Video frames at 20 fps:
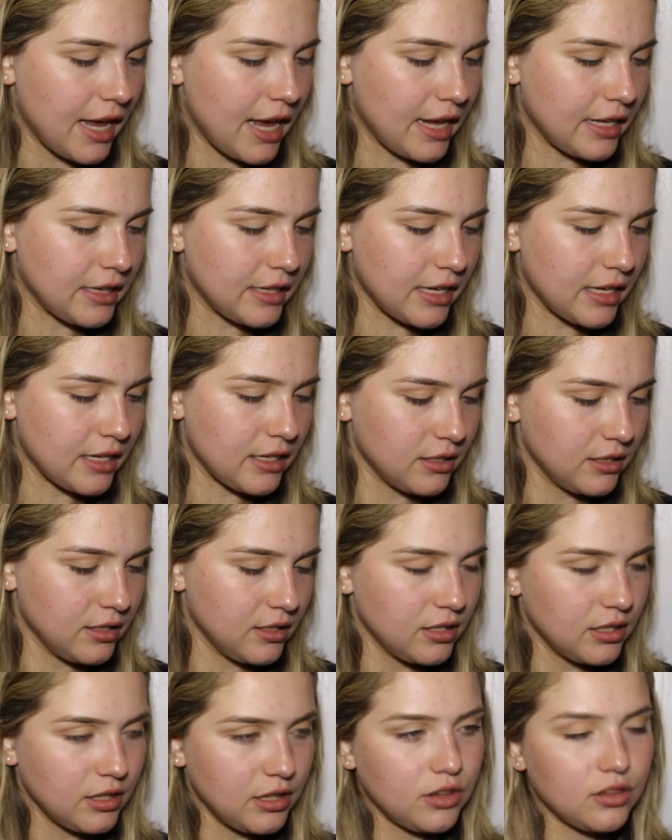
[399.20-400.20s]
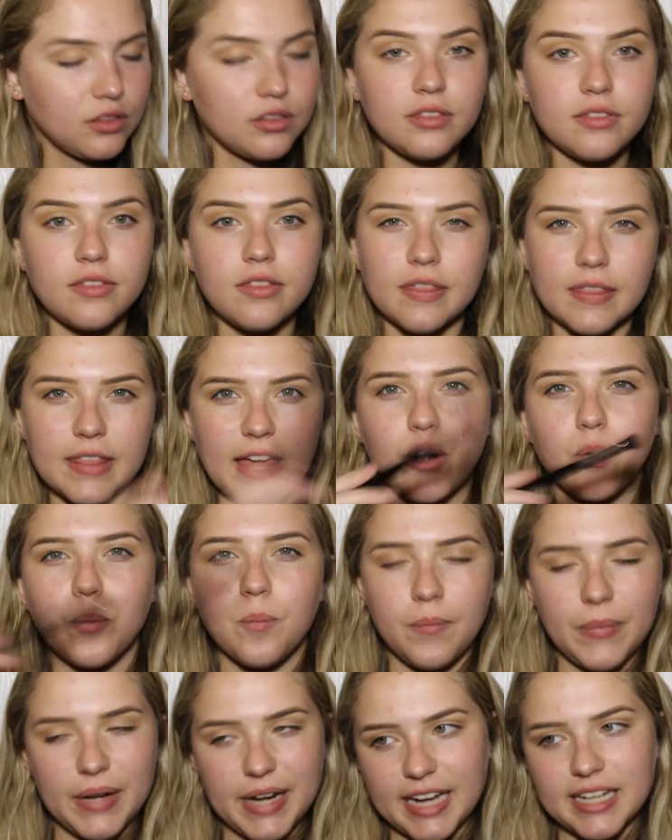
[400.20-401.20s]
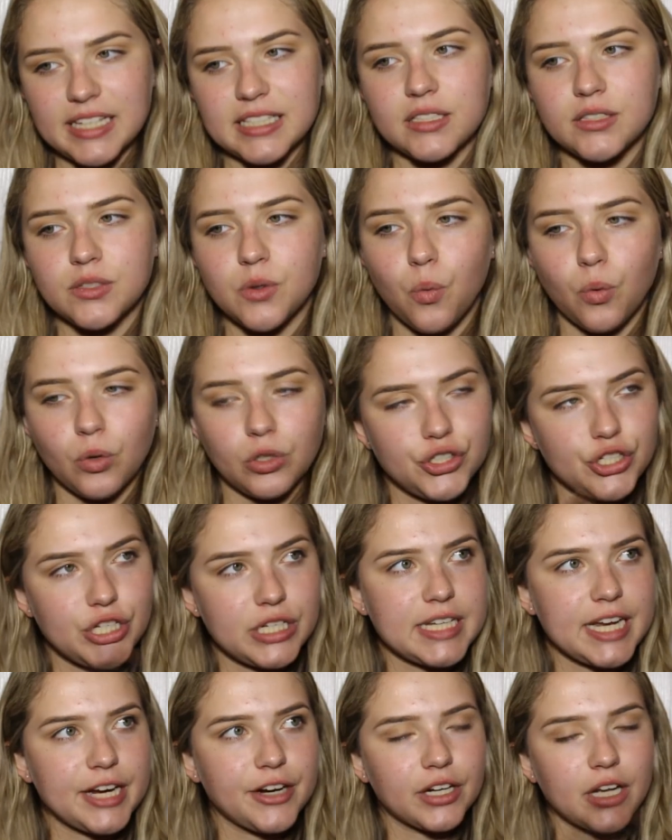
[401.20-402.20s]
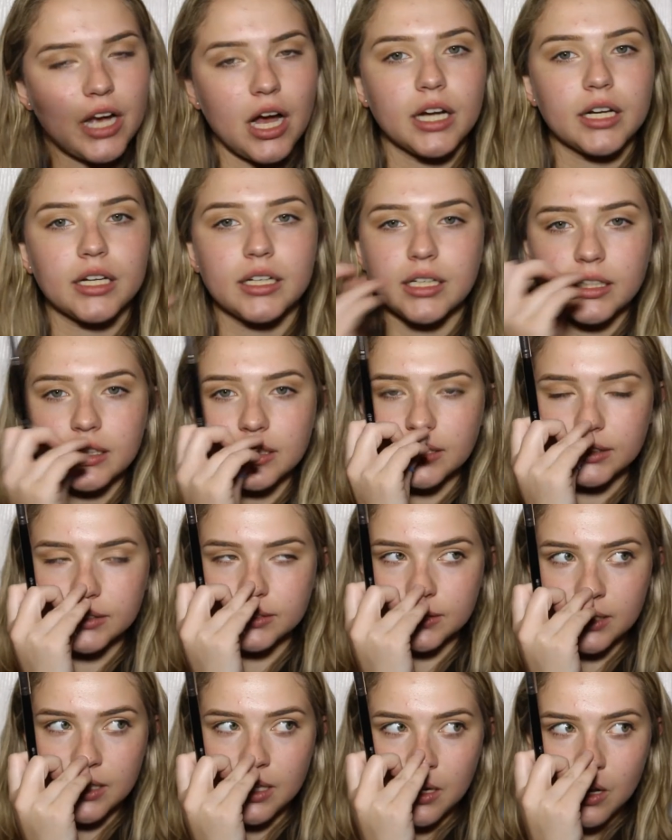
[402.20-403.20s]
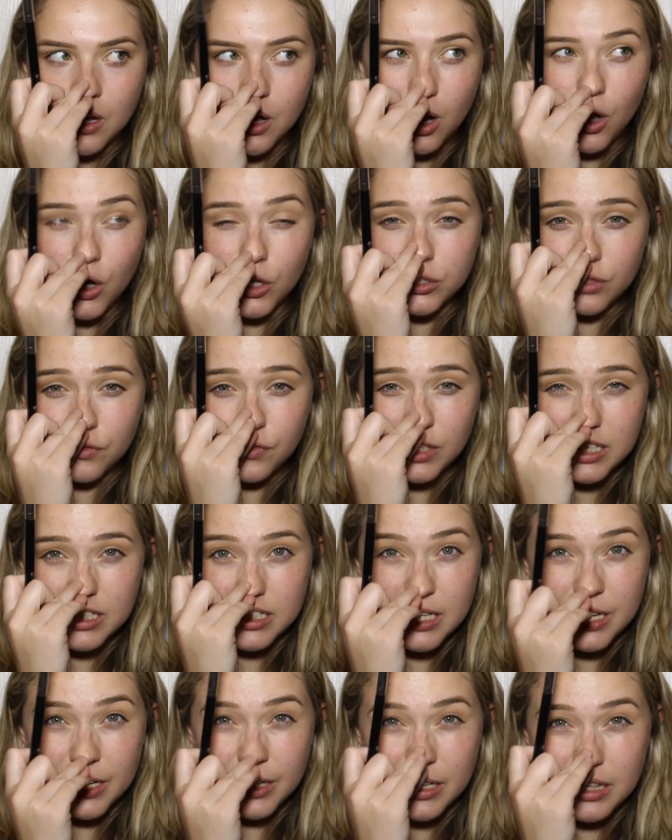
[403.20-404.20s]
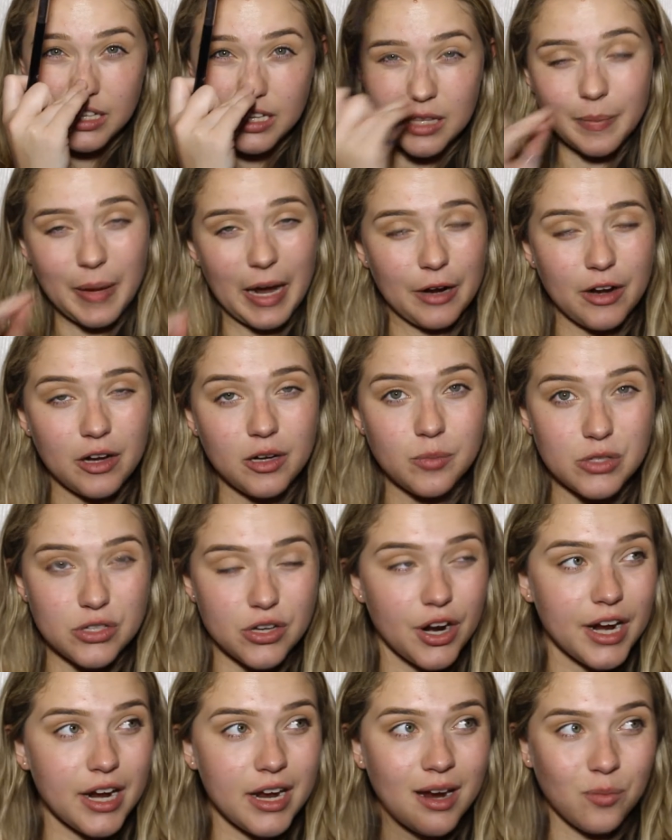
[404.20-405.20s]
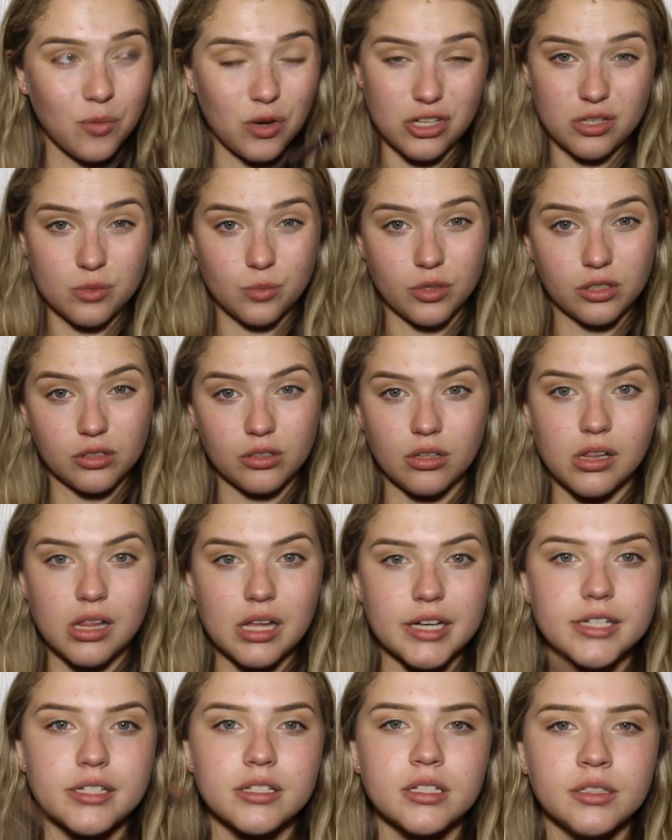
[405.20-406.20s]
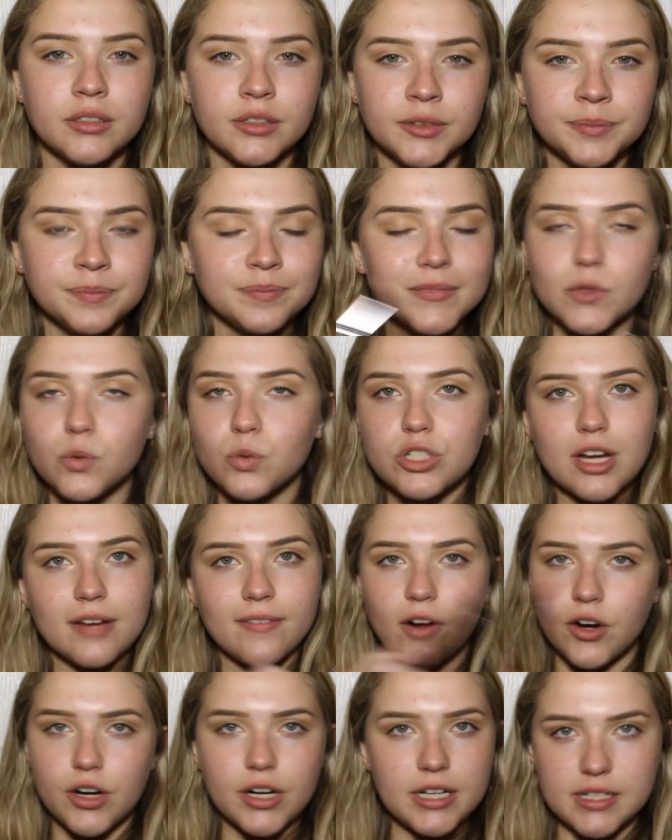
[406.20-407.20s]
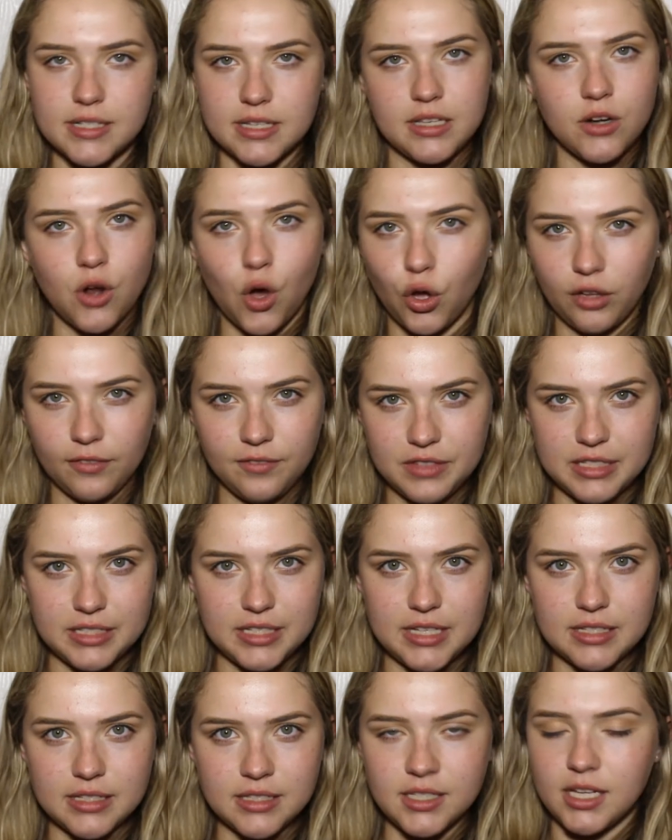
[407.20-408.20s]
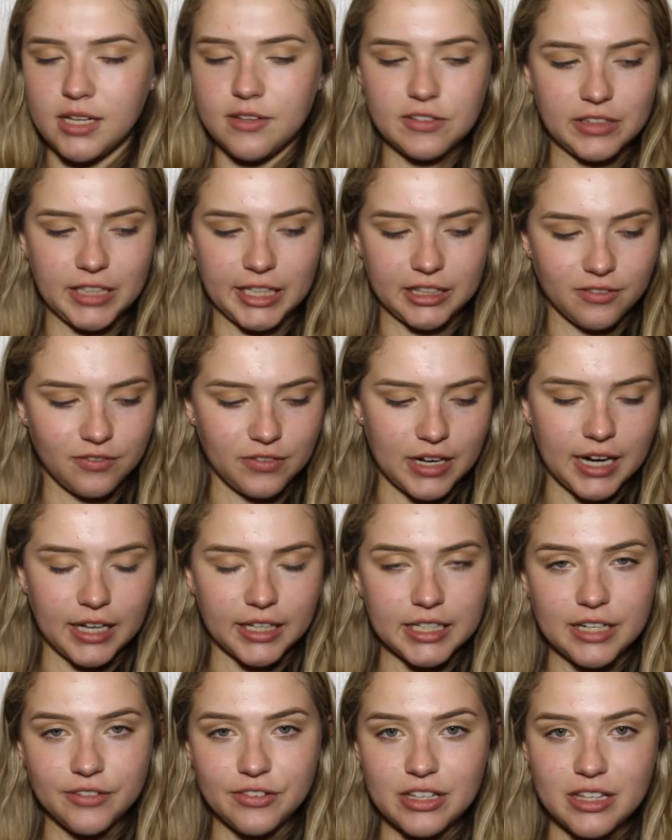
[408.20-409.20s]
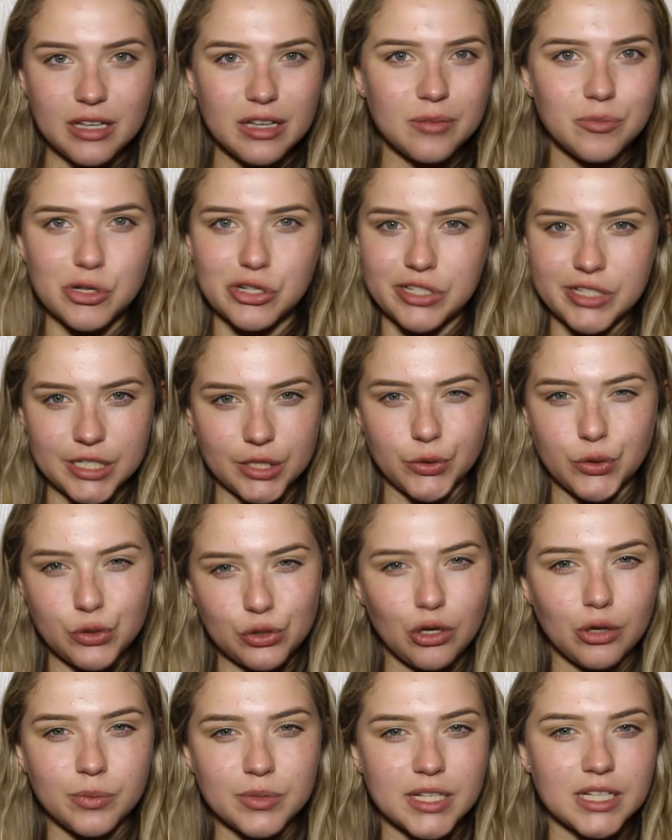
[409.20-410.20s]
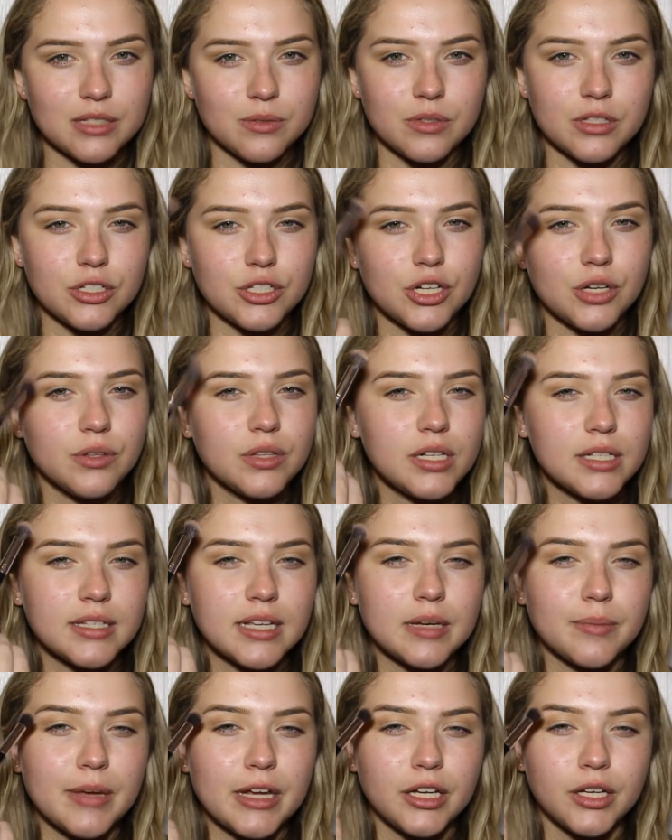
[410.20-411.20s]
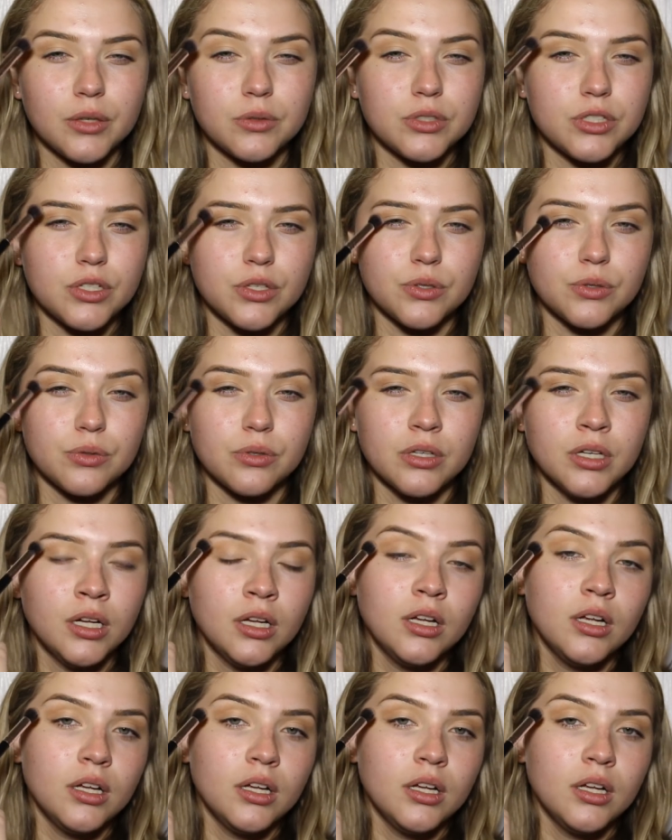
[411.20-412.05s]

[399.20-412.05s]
and then that nice orangey terracotta color. Also, if you guys can hear anything in the background, I'm sorry. I'm watching Brillo letters which I've already seen all of the seasons of and like the finale and everything. I'm just still so obsessed with the show that it's like my go-to